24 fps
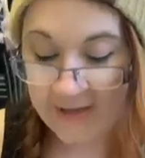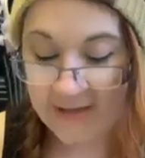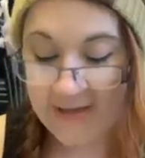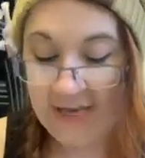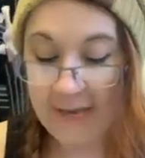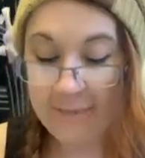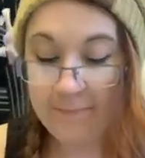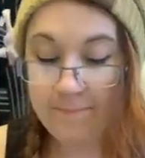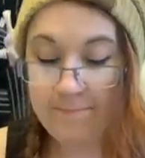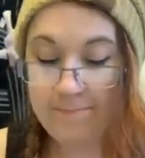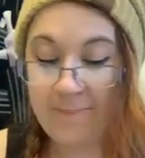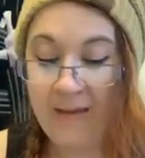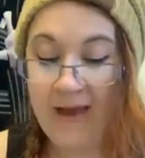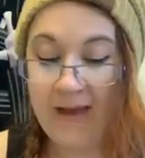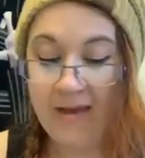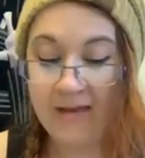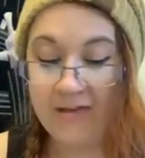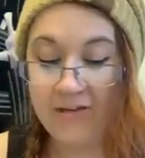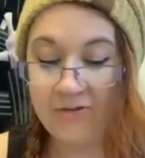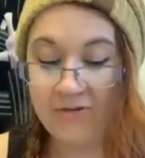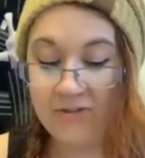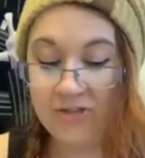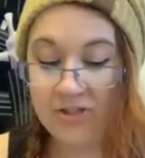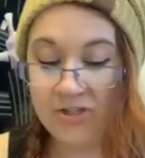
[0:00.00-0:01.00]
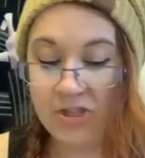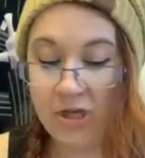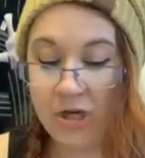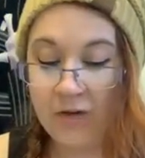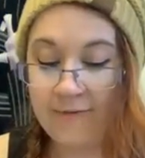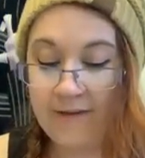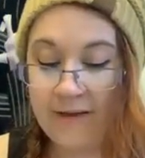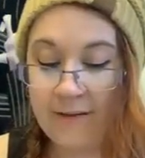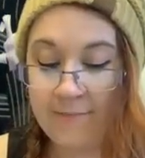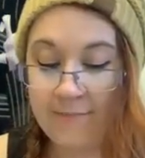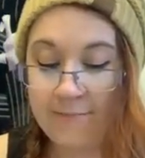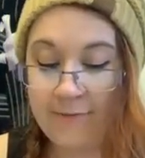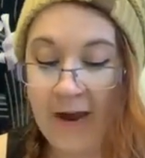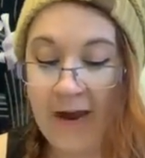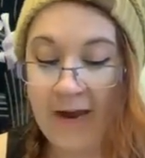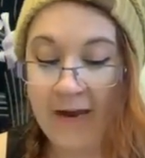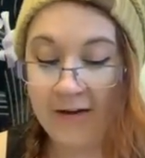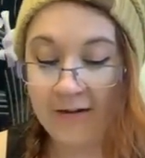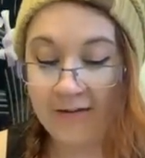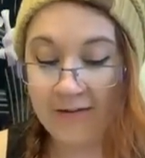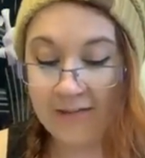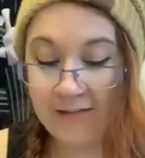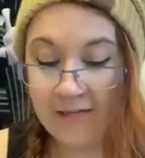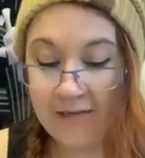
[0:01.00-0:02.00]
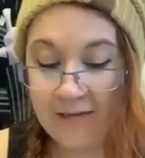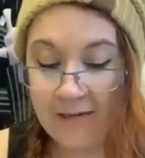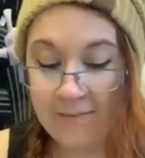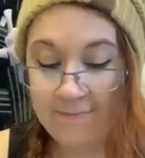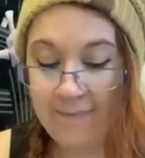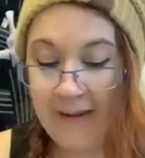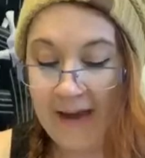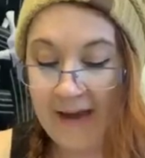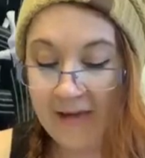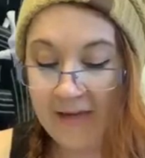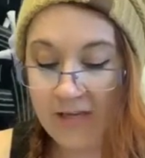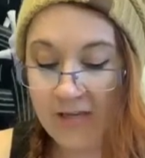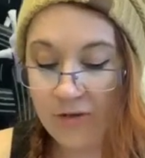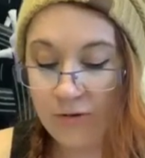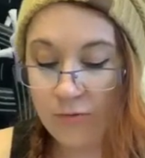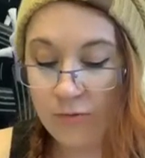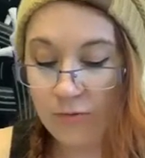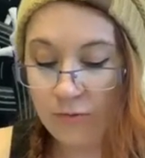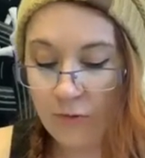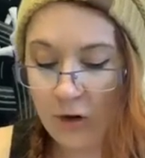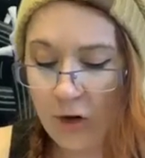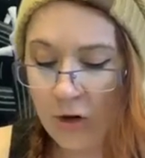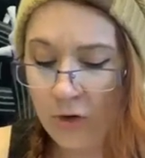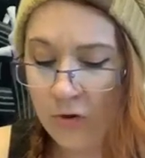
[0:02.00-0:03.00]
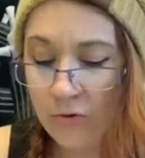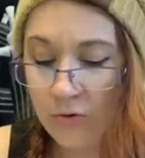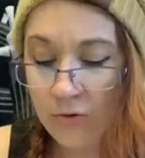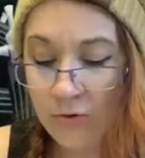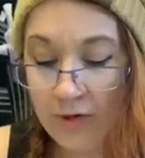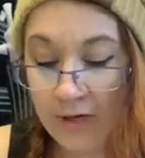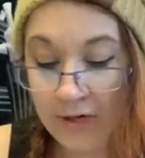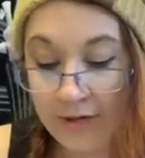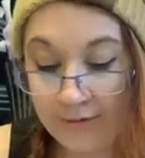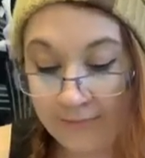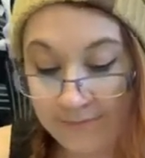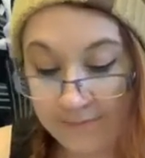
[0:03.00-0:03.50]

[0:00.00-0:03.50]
"Get back, you scurvy braggart! Back, you rogue!"